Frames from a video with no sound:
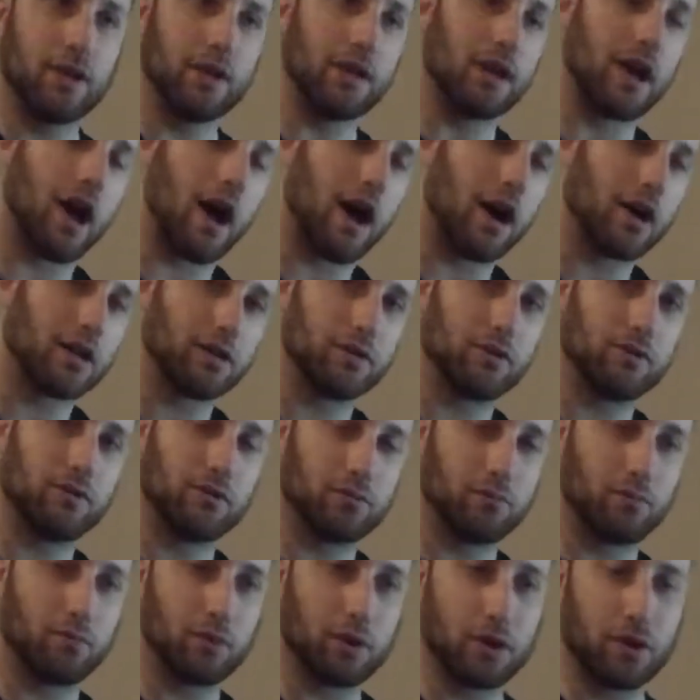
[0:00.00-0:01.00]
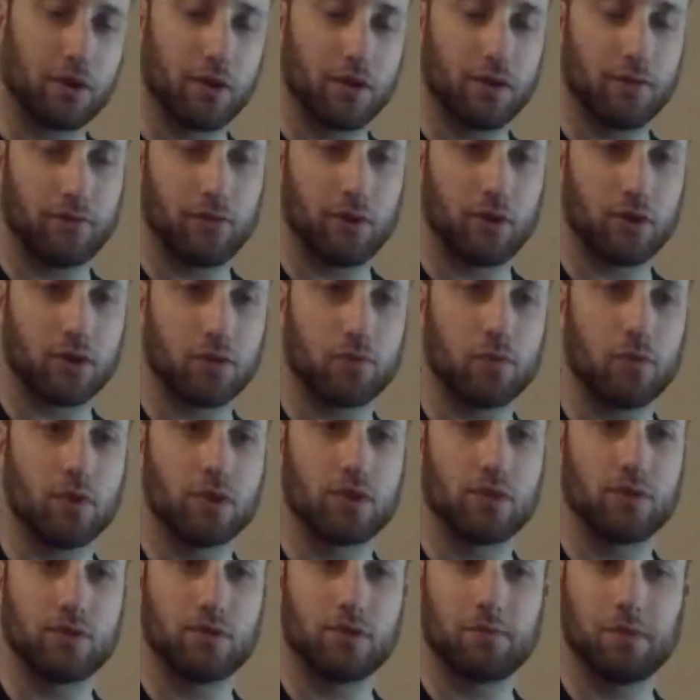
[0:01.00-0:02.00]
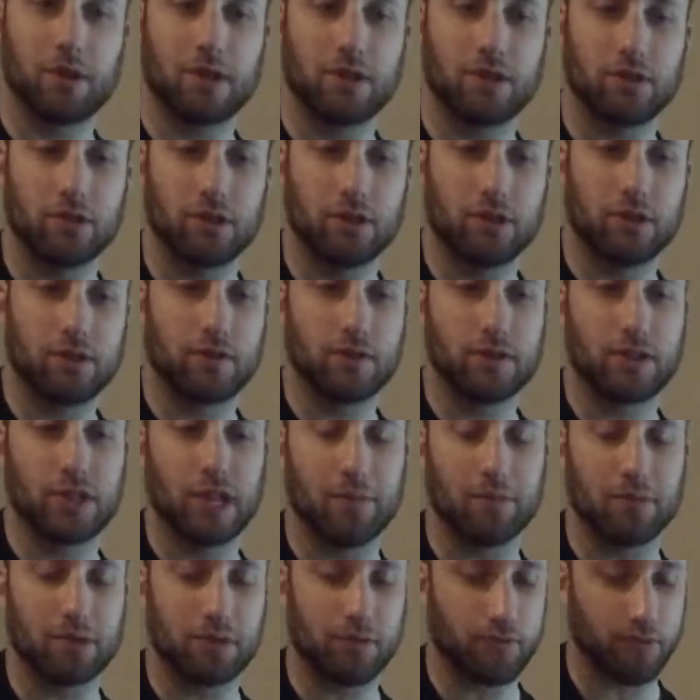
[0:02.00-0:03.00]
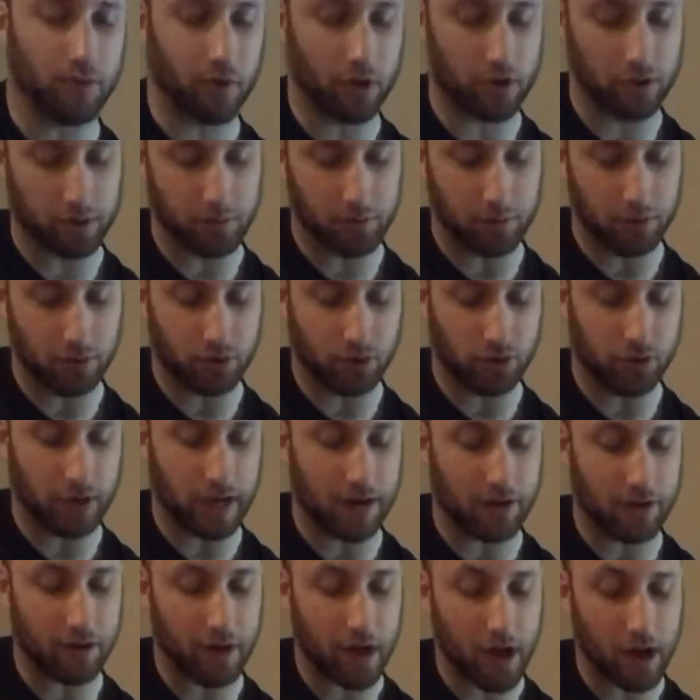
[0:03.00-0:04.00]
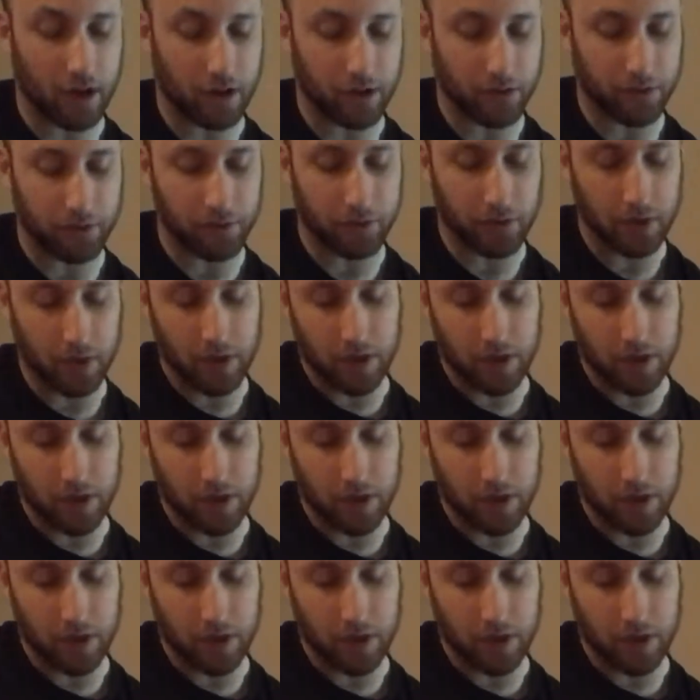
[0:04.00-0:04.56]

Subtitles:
an octave from where the first one was, so it's basically just the same as the first, but just down an octave.